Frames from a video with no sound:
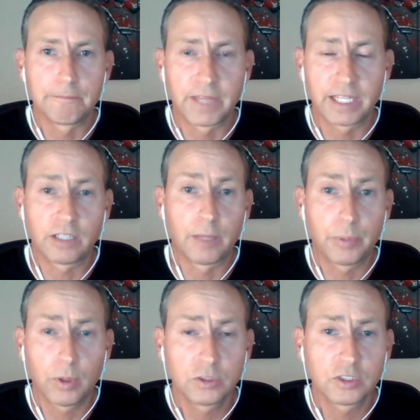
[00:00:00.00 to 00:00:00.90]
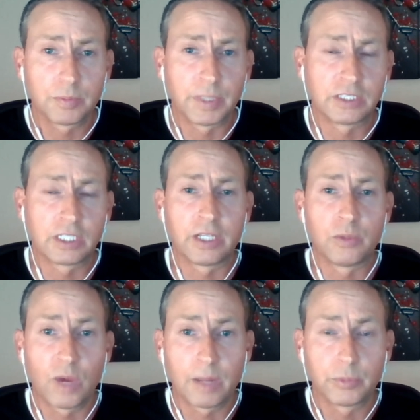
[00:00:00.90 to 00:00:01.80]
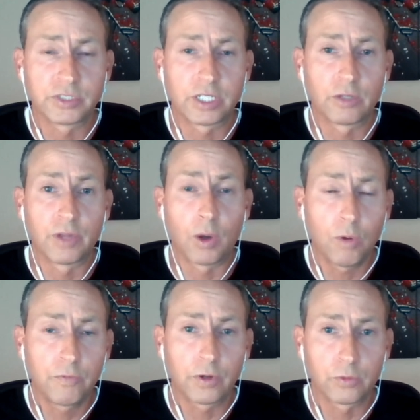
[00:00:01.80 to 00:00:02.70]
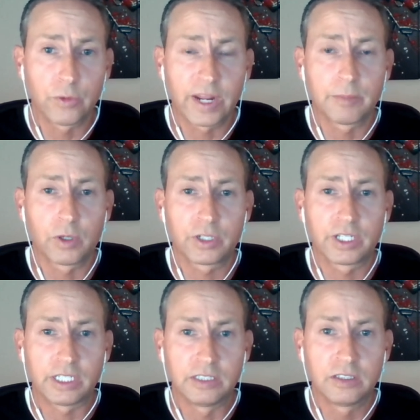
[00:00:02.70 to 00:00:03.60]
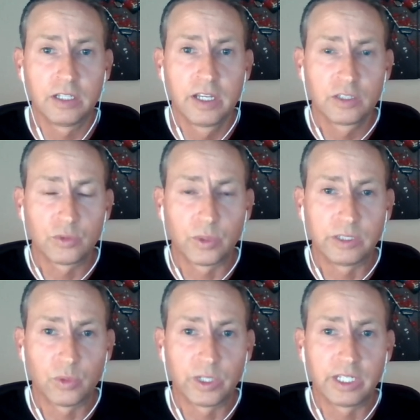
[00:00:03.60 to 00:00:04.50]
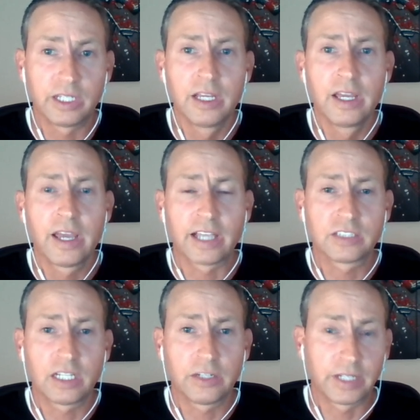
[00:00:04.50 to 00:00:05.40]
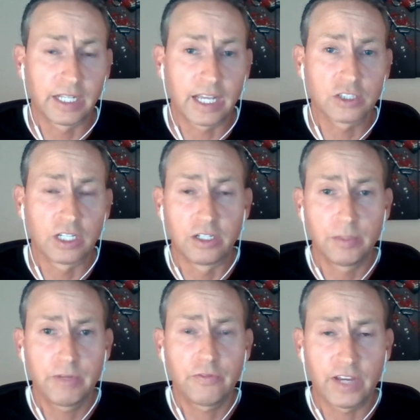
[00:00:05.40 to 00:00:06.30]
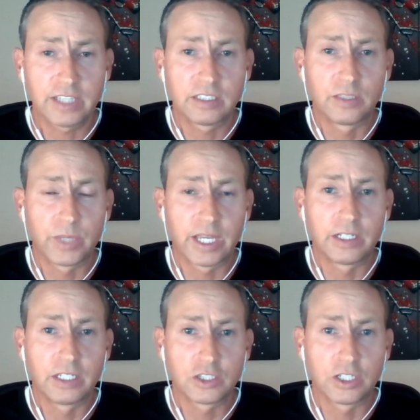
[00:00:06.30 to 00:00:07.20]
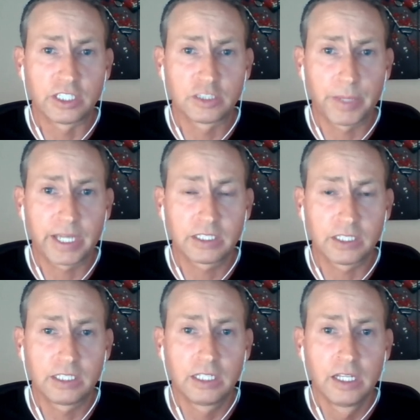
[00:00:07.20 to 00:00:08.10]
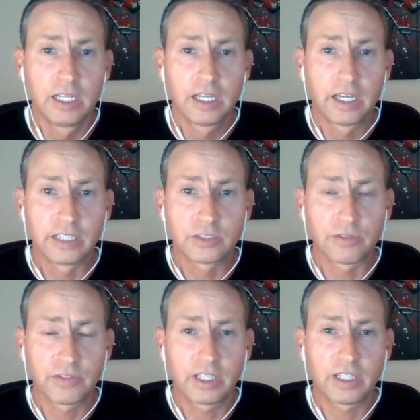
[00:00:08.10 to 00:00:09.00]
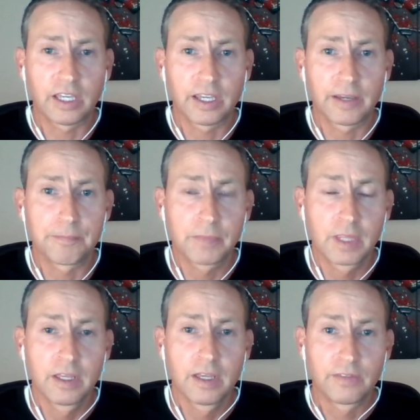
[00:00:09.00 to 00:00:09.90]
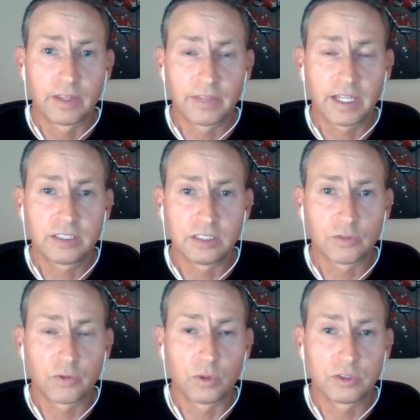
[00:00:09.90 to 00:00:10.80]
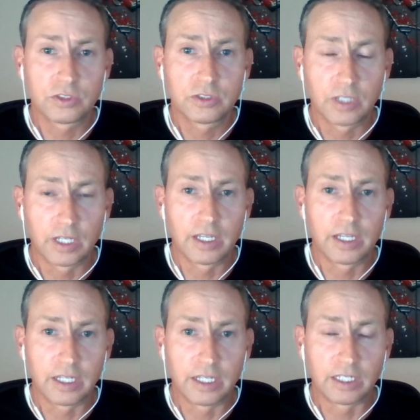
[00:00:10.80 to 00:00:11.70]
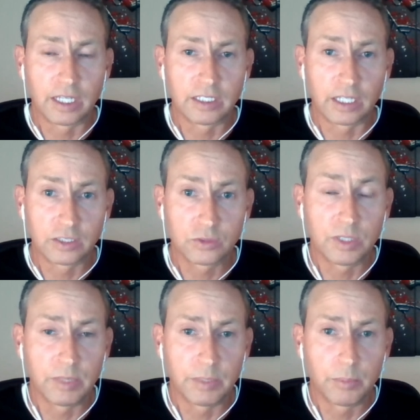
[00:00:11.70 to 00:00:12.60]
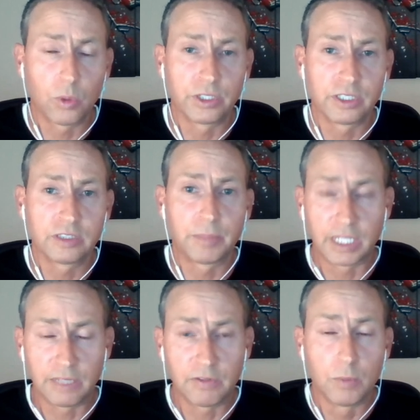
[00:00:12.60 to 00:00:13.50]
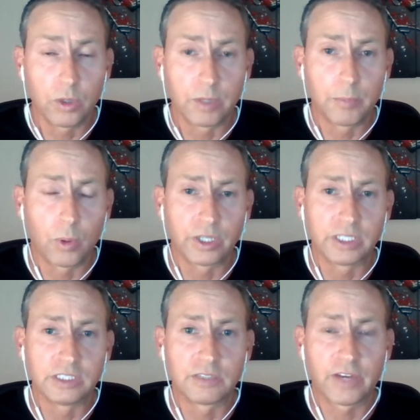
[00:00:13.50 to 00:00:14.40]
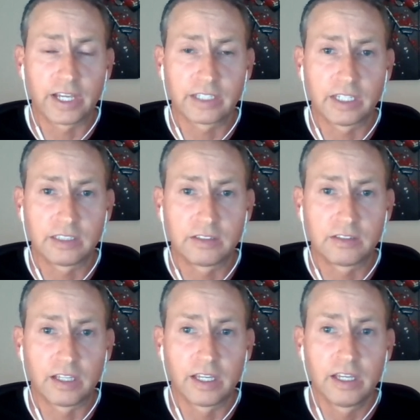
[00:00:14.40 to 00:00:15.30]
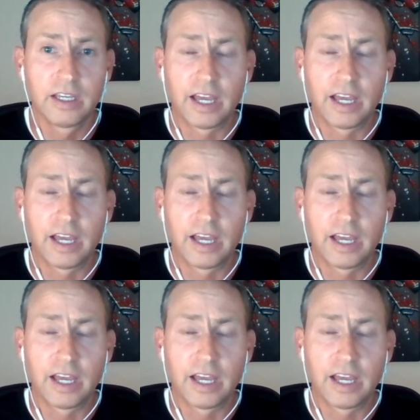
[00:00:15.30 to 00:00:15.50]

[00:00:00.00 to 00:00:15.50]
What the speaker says: that approached basically 1% of the overall RAN market in 2020, accelerating actually a little bit faster than we had initially expected. So I think that is, of course, extremely important. But even more important is the fact that